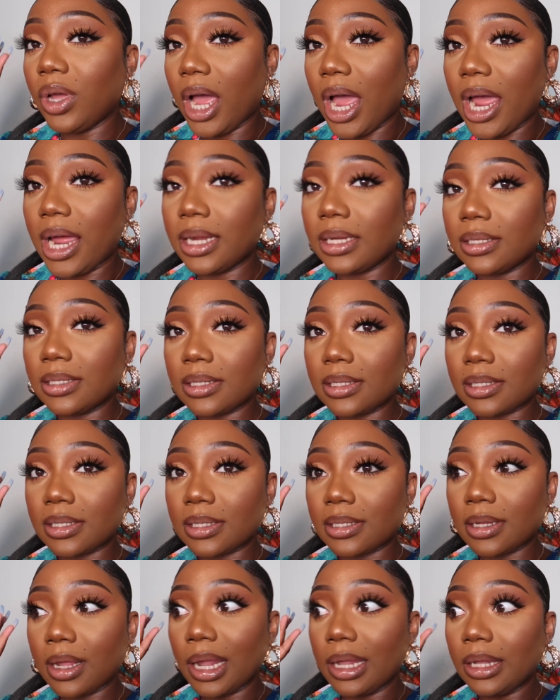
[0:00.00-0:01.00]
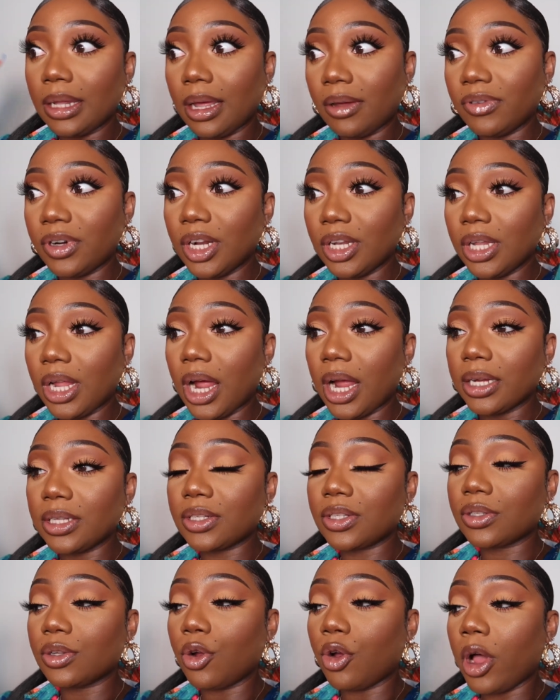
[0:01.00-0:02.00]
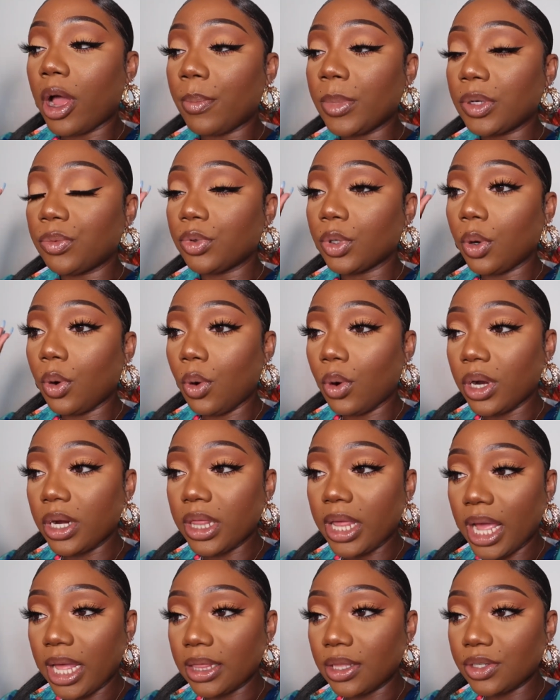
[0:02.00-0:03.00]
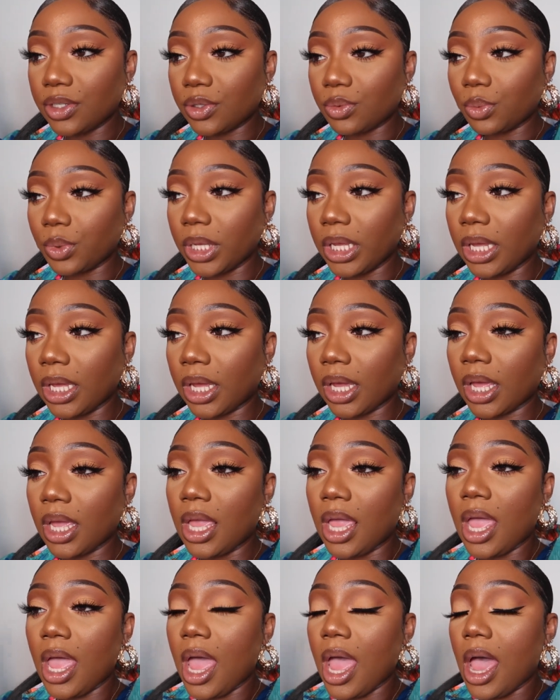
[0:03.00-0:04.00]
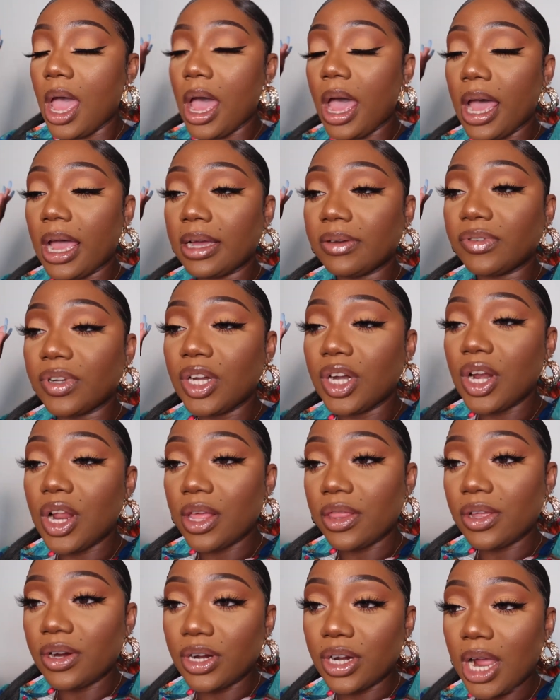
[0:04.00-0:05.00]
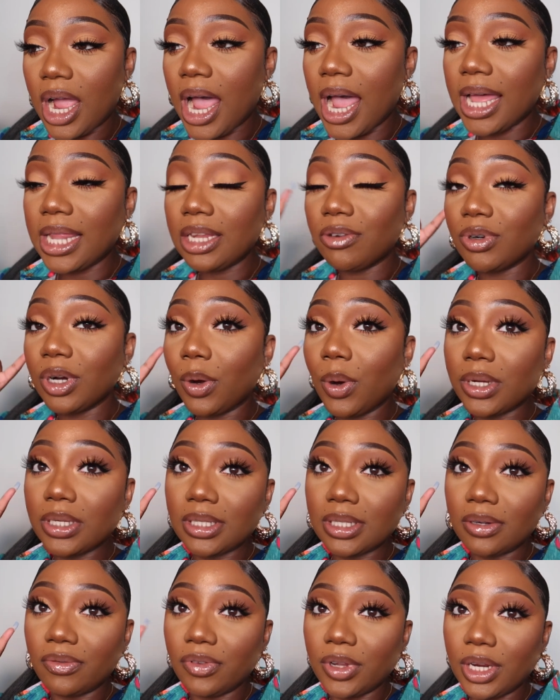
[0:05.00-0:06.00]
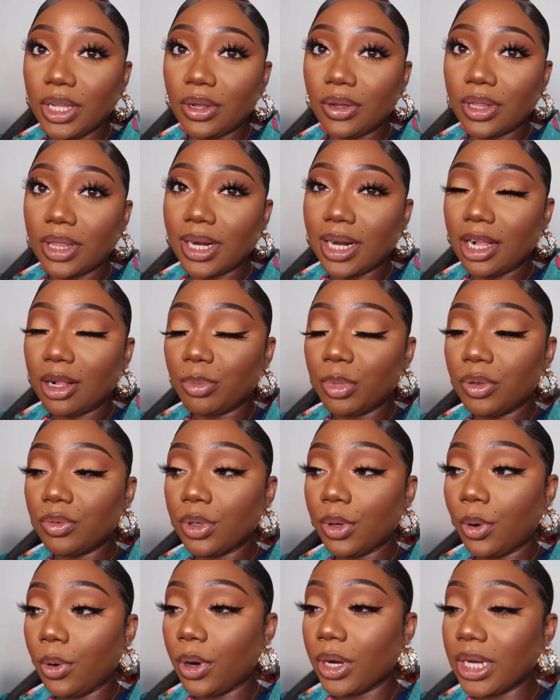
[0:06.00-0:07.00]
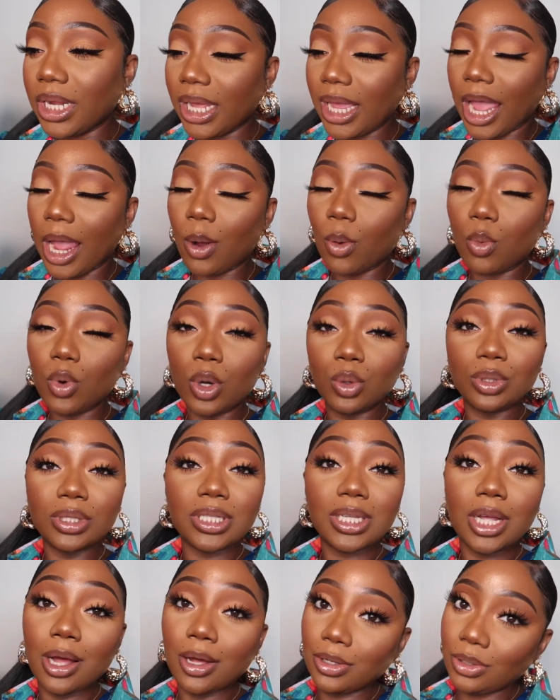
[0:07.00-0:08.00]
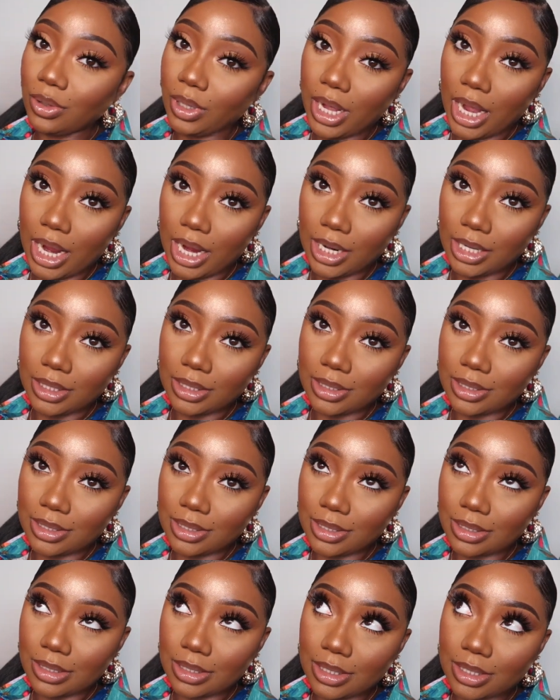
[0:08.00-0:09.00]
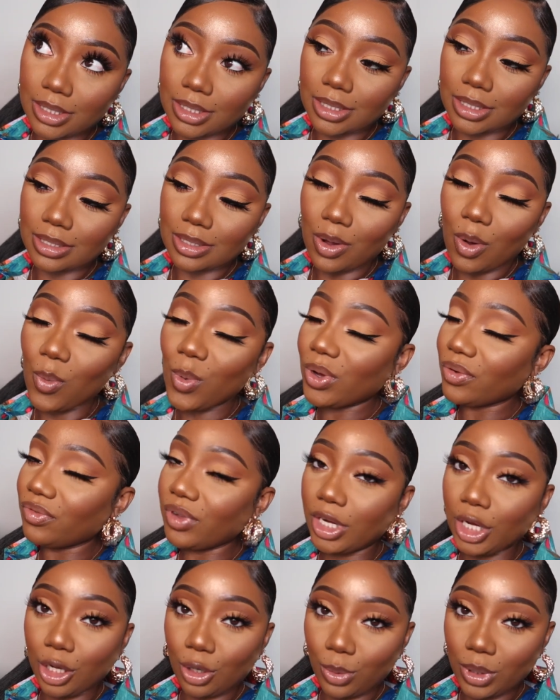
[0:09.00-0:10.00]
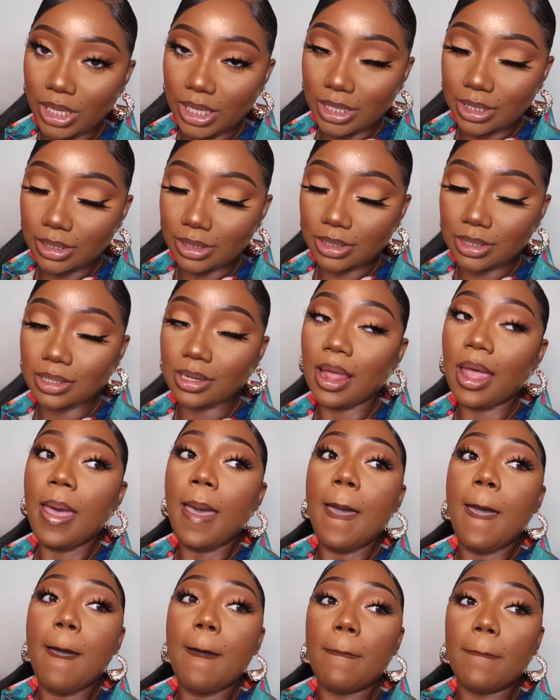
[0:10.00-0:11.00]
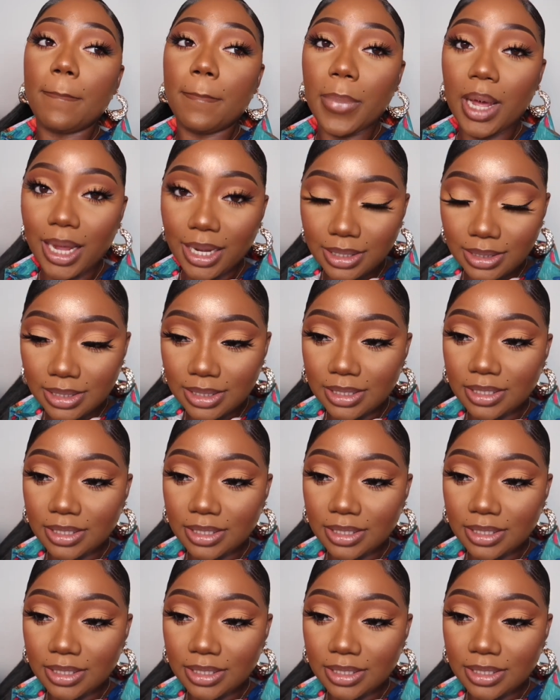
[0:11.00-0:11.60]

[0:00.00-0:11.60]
guys love it a lot. So I'm gonna record that this week. I have another highly requested video that I'll be recording. I won't tell you guys what video it is, but